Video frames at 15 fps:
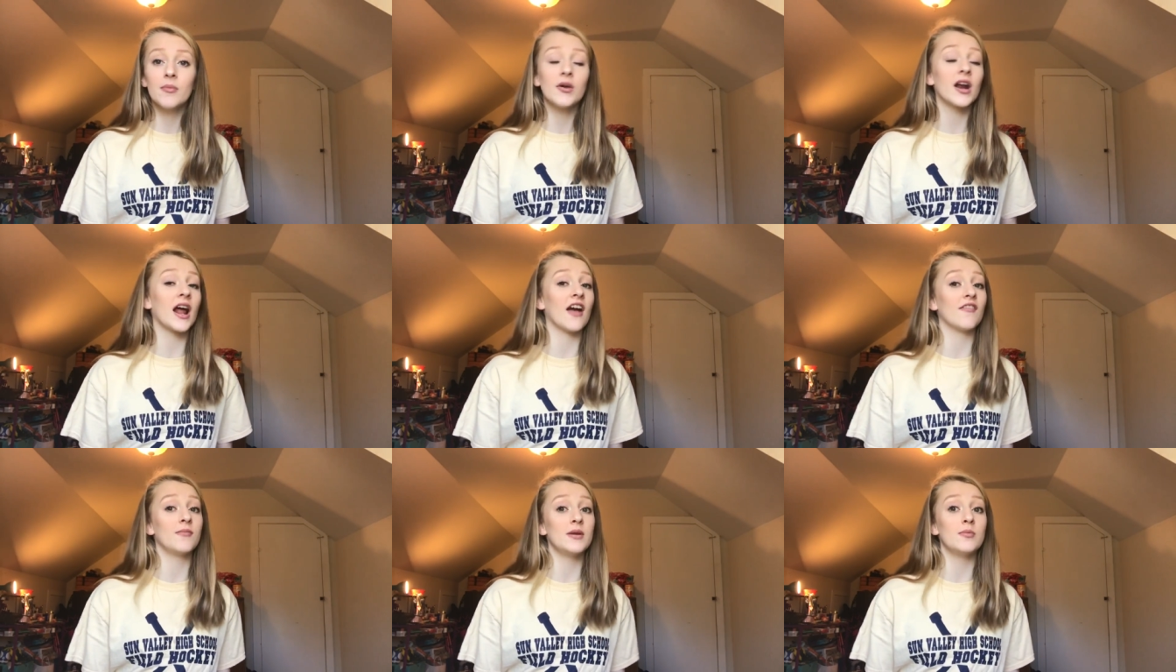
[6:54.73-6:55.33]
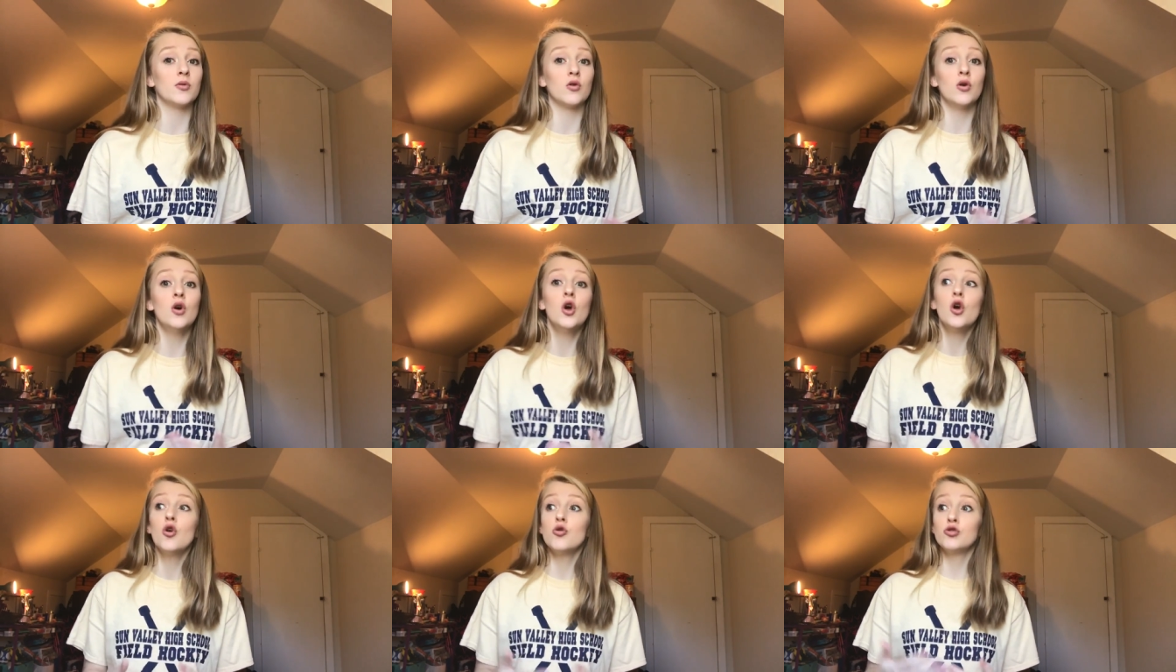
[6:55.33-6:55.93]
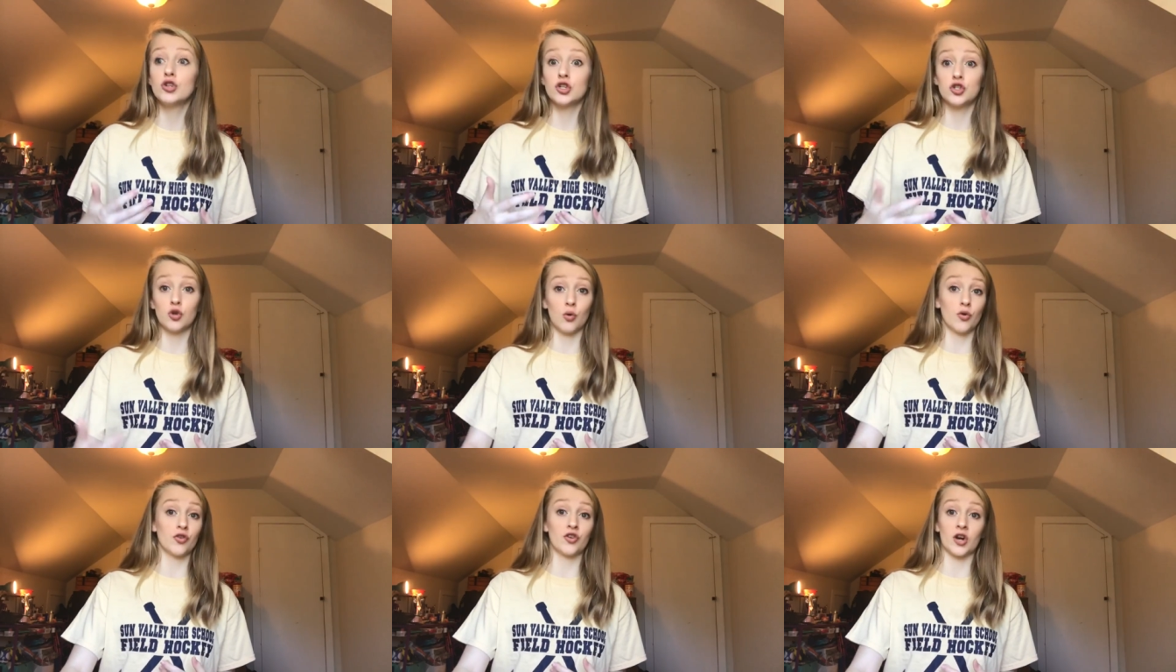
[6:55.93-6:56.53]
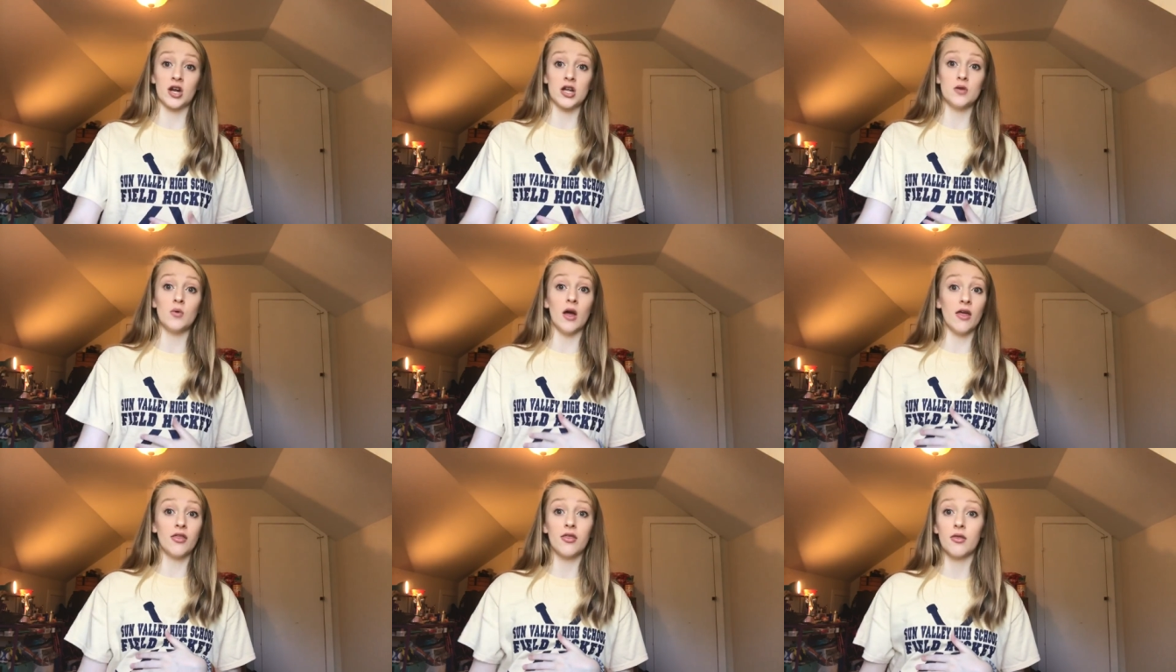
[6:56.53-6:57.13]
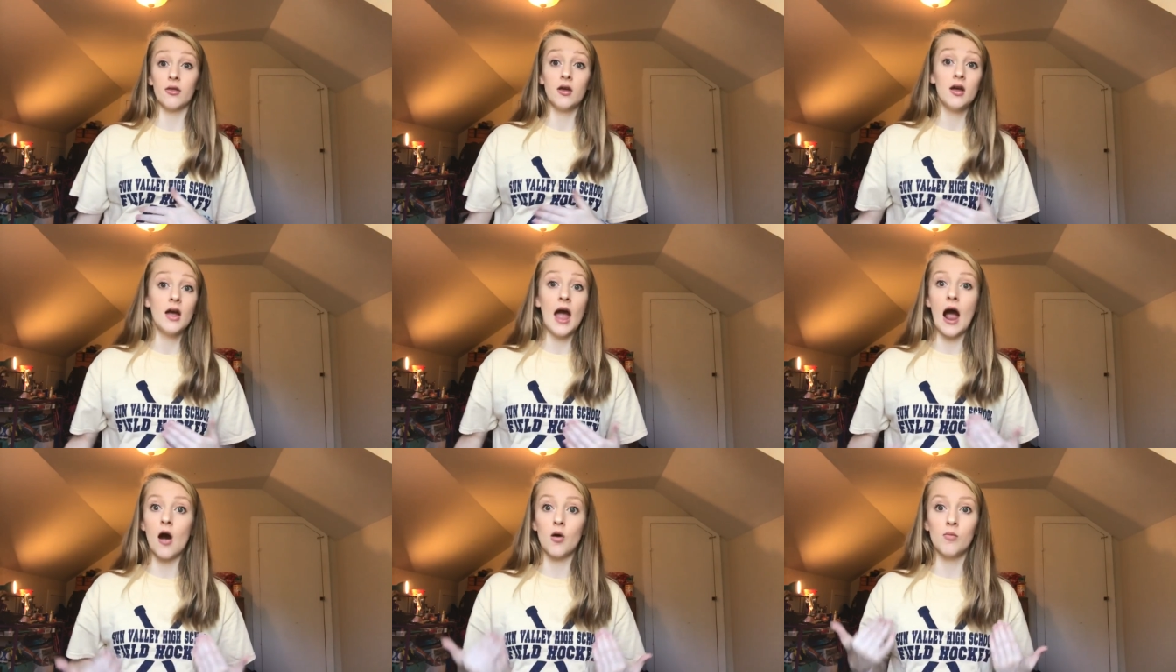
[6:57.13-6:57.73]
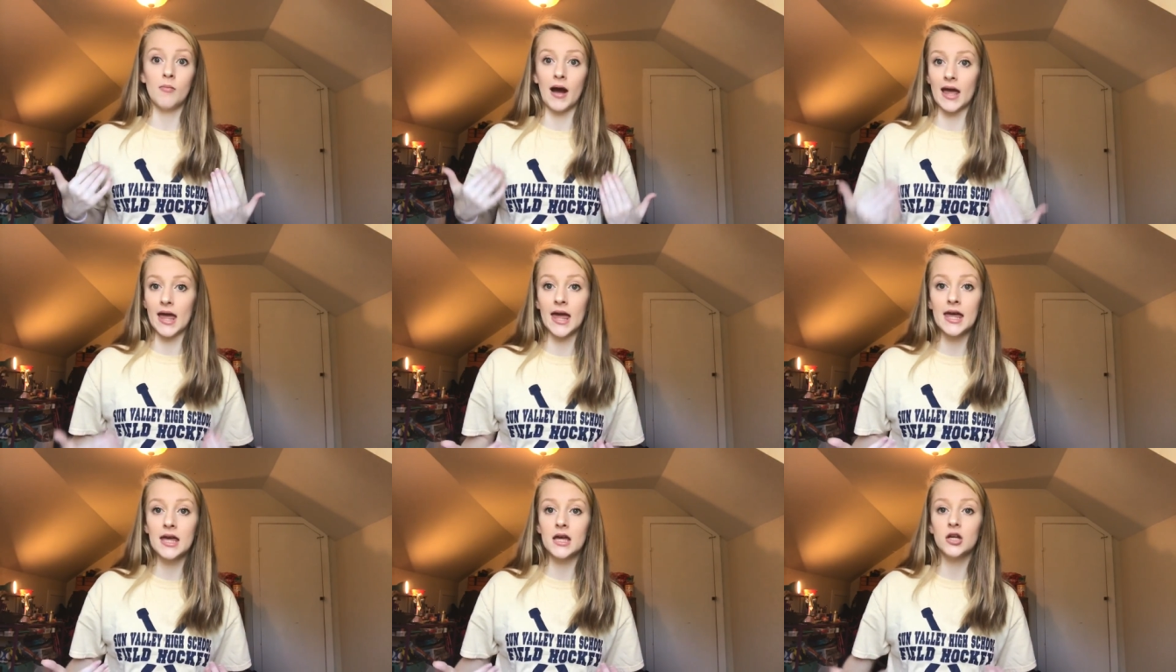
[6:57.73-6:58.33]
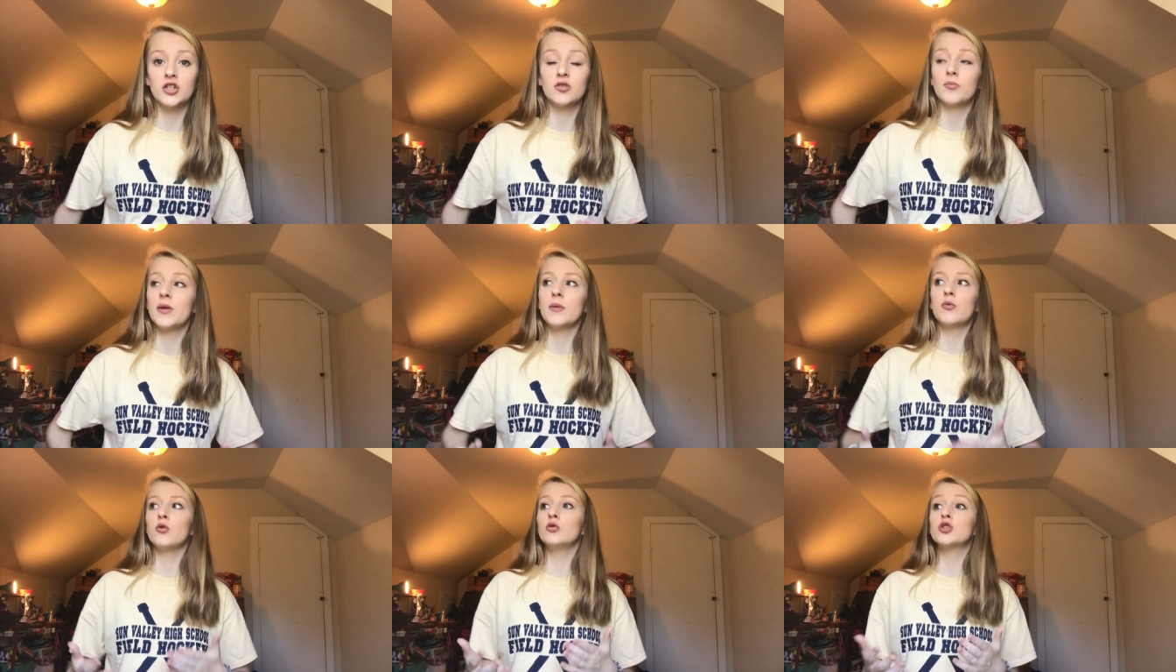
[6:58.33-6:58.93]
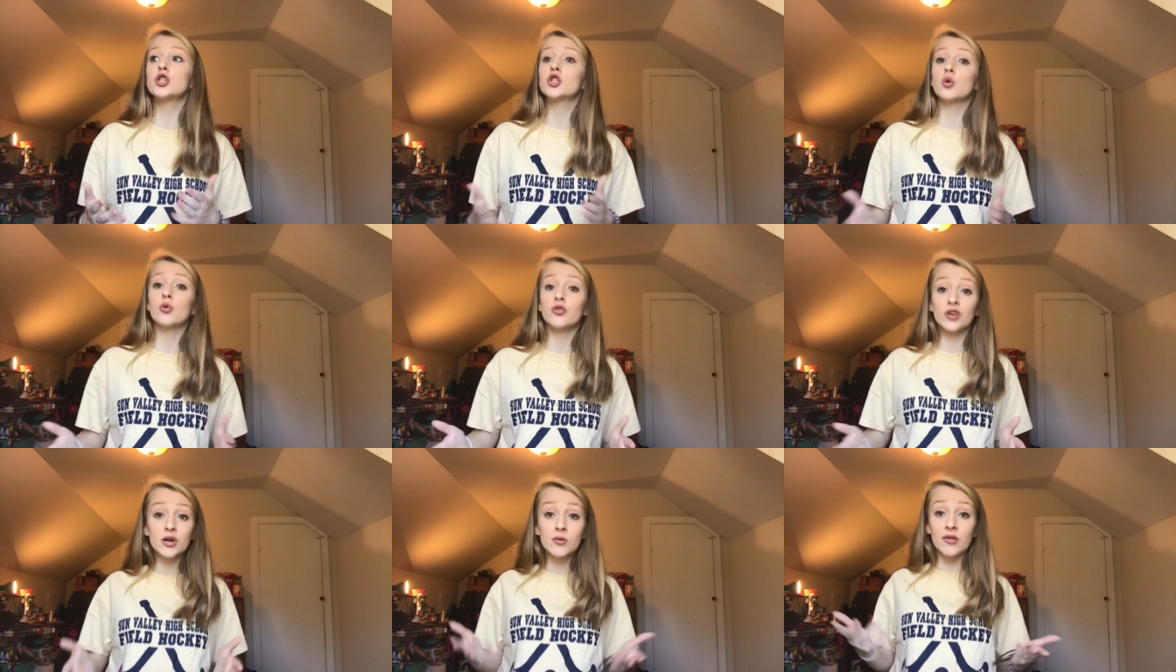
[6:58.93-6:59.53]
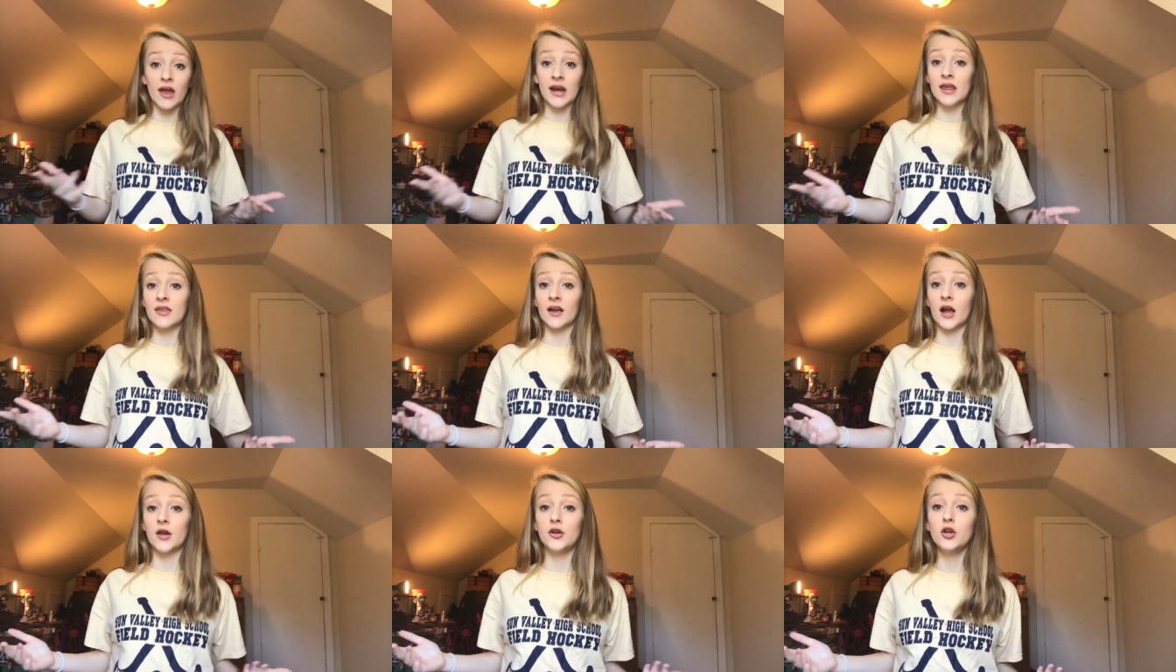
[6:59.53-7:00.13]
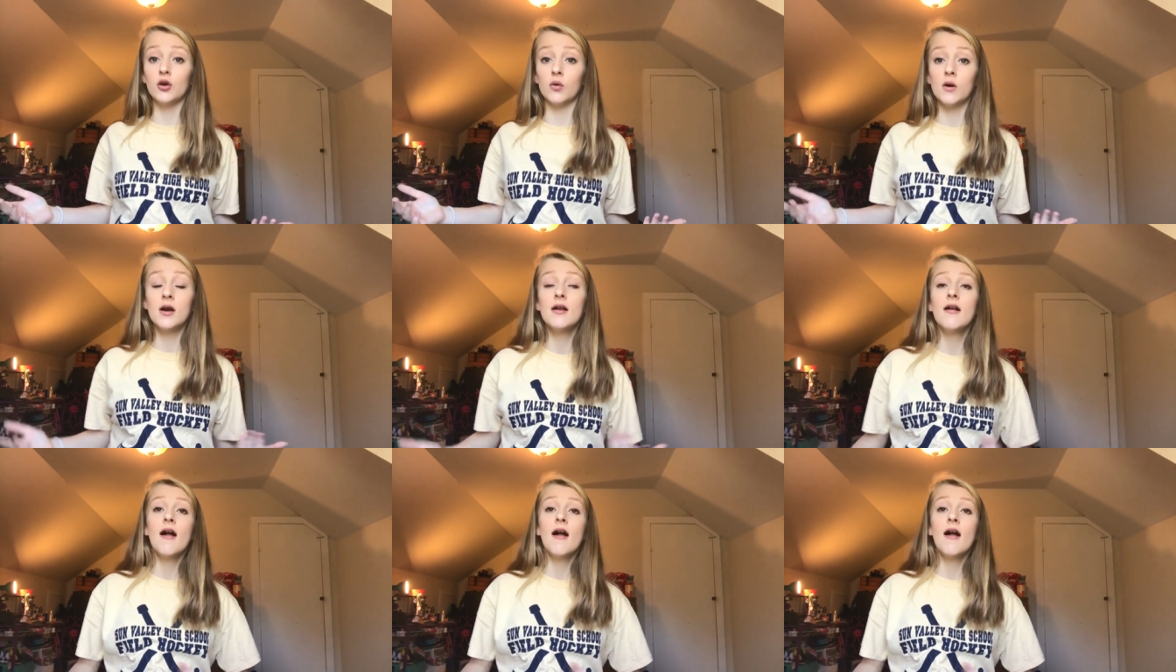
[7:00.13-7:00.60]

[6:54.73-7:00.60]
I'm going to have people who just don't agree with how my age, people who just don't agree with anything I do.